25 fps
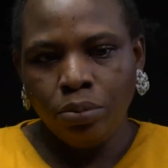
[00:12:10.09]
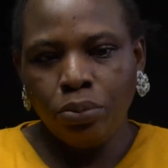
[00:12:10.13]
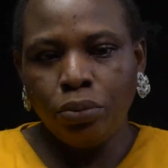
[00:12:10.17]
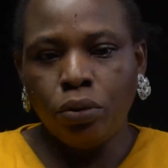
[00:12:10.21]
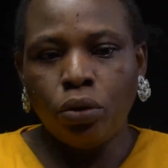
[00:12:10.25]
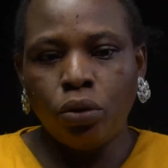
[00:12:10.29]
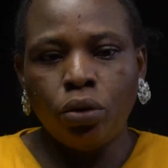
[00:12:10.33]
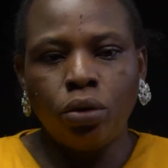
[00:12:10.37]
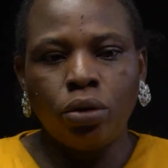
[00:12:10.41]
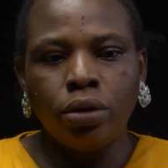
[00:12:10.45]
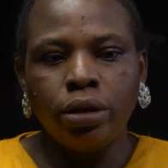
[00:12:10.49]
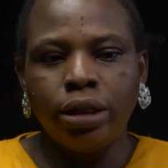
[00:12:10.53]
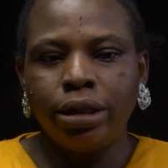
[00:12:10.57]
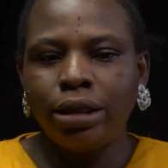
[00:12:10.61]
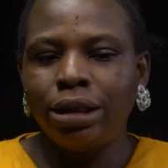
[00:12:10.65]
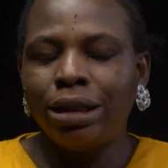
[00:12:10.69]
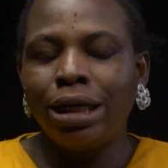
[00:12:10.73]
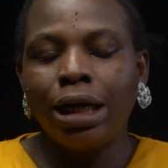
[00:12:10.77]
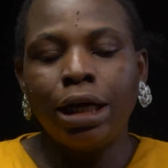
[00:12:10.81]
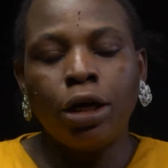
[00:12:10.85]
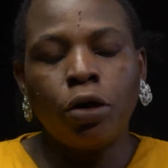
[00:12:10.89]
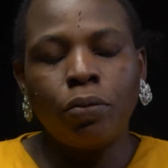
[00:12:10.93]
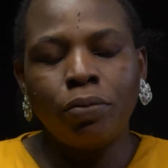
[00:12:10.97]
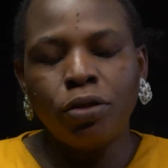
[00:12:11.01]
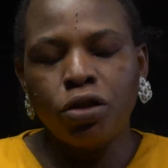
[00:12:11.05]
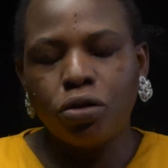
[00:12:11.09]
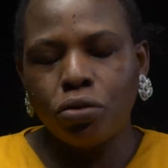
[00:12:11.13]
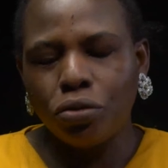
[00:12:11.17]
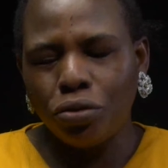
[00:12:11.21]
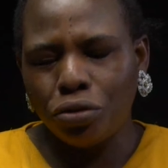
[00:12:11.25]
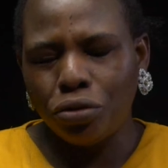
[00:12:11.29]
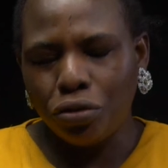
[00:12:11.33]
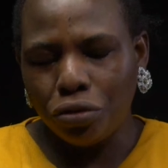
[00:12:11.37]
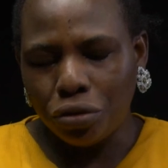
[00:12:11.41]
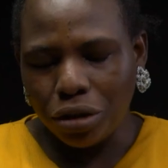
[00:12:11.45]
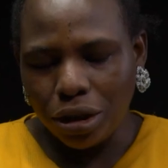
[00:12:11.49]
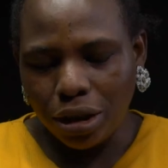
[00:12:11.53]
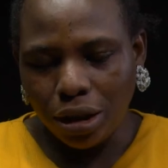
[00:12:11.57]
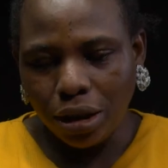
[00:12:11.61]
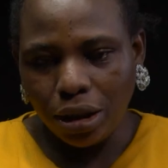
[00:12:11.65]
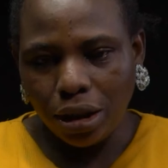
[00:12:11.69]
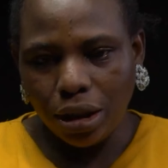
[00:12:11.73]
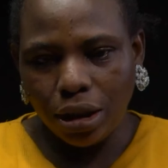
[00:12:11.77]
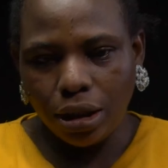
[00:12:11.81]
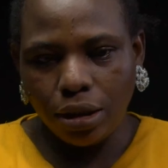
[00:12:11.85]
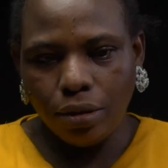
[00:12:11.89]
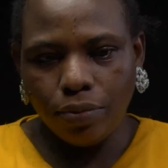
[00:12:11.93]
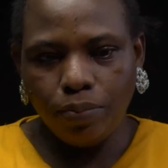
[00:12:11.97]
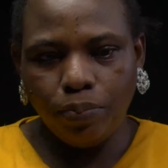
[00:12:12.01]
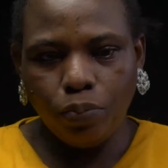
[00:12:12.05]
But they didn't allow me to drink
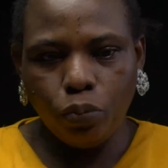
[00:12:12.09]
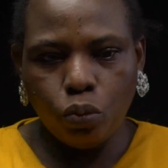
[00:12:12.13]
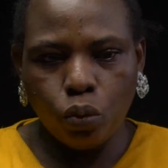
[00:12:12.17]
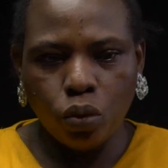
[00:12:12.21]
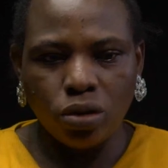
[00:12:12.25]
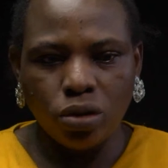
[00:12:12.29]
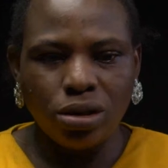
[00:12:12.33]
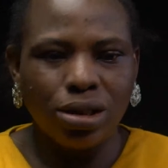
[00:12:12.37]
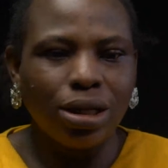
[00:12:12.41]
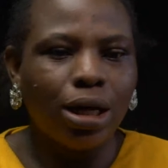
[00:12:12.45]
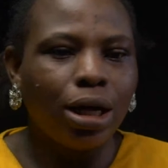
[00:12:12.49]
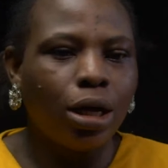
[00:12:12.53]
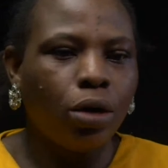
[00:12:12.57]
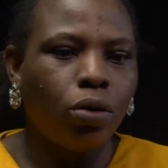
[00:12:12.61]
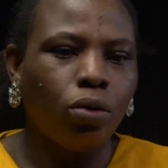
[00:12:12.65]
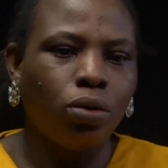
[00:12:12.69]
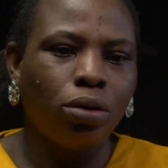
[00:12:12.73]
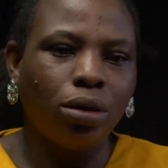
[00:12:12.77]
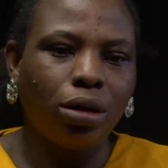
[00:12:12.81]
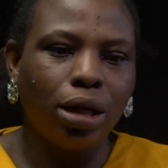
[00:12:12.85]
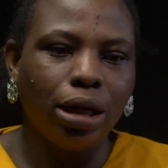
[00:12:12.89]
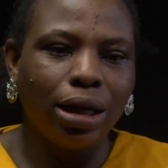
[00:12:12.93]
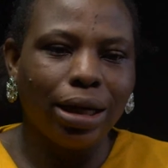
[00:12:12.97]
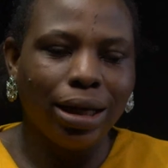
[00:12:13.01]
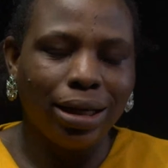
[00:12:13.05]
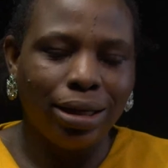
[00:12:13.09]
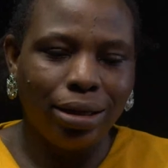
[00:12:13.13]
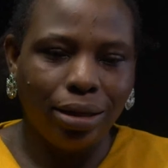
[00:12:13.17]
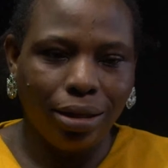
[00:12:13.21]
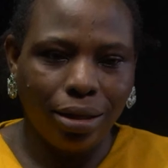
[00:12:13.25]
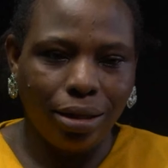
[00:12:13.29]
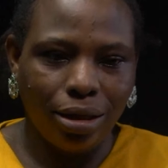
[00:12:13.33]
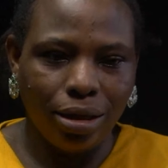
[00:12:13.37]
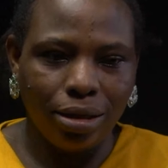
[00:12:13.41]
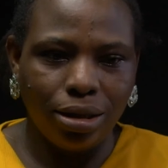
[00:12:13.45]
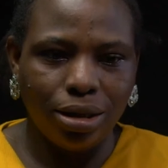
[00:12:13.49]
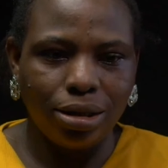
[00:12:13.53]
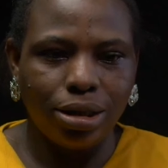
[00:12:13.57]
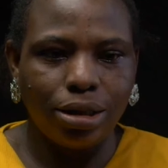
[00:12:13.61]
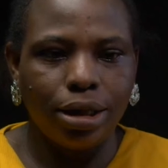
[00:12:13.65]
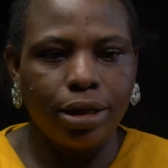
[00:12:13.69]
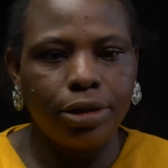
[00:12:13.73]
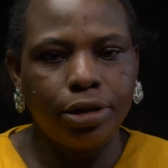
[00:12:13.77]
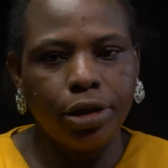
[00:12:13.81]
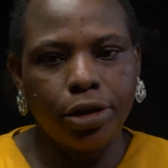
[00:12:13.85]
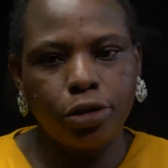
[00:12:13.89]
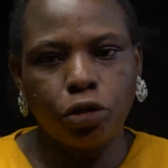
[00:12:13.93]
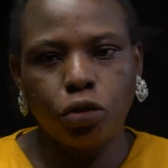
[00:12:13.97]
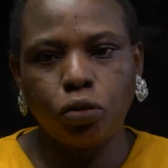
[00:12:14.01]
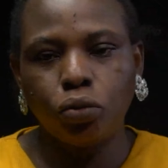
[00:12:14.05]
water or take anything. They
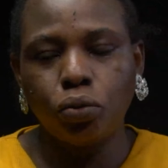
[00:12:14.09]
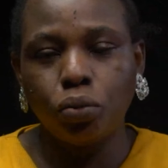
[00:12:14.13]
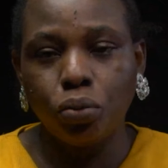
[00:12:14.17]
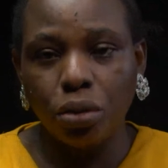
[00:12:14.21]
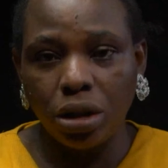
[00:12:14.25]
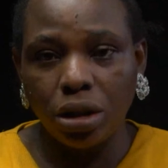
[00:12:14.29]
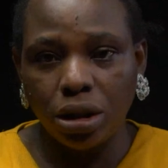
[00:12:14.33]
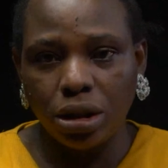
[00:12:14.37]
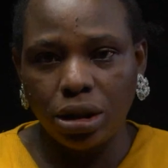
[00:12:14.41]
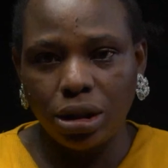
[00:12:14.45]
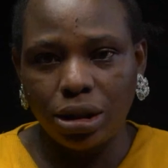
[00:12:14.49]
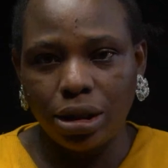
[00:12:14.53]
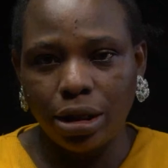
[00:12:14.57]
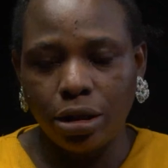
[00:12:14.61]
said I should wait.